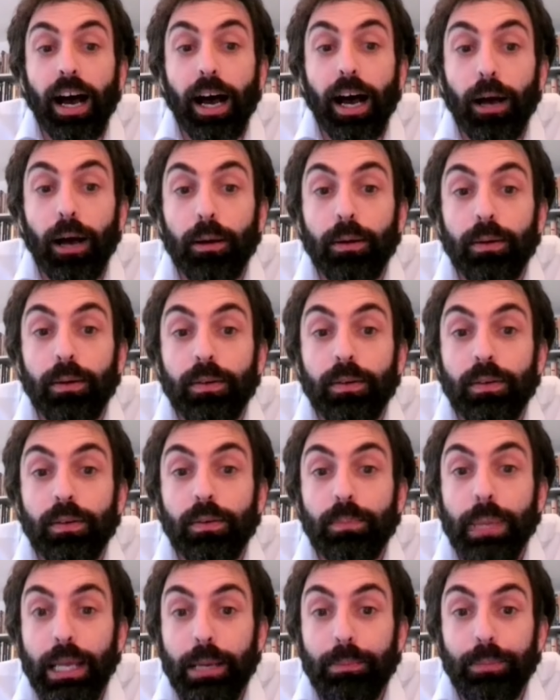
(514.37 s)
uh,
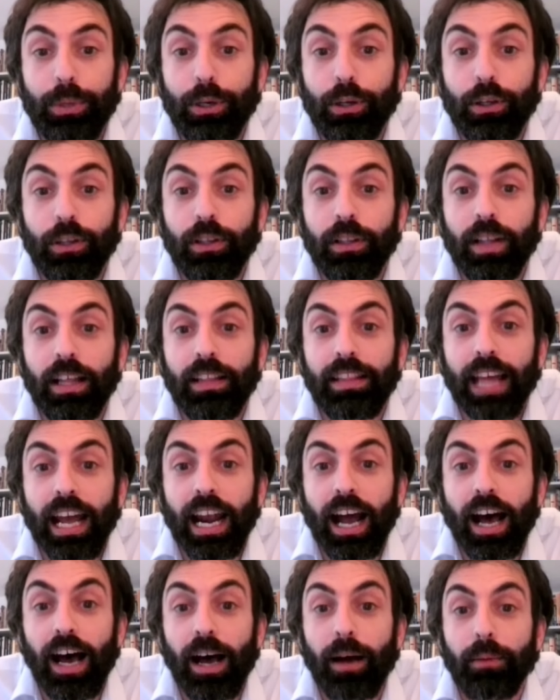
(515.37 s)
people
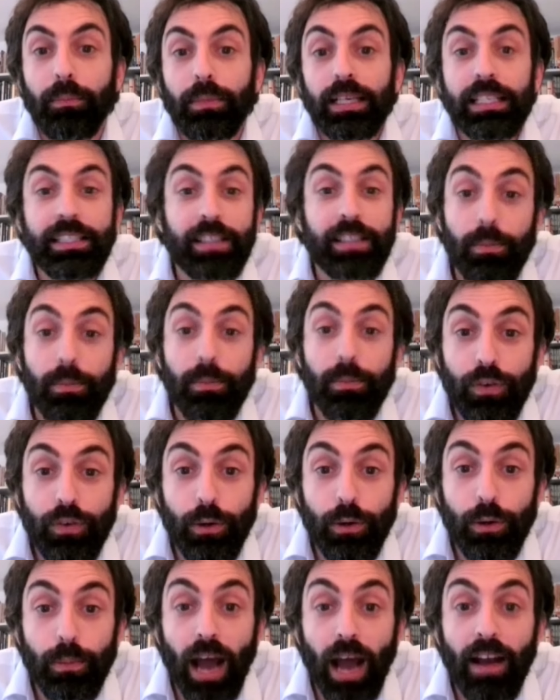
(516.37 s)
that um, some of
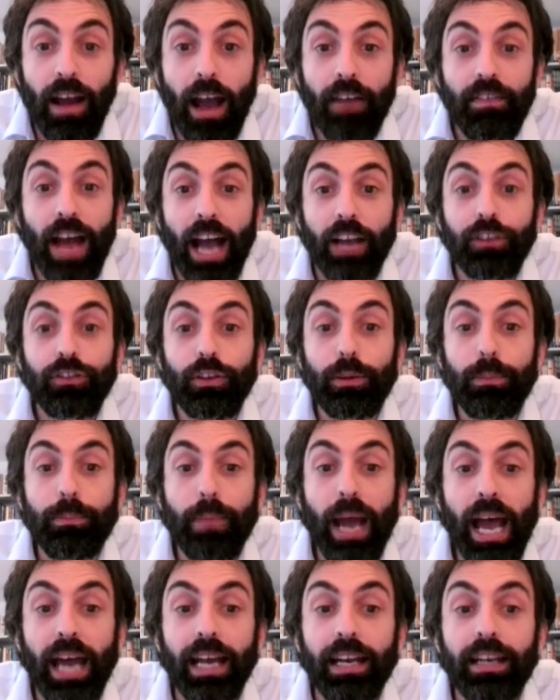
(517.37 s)
whom I, have actually
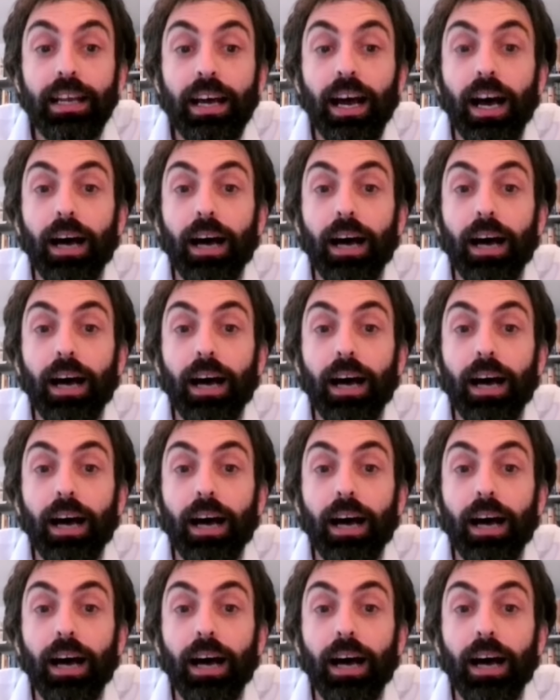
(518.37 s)
met.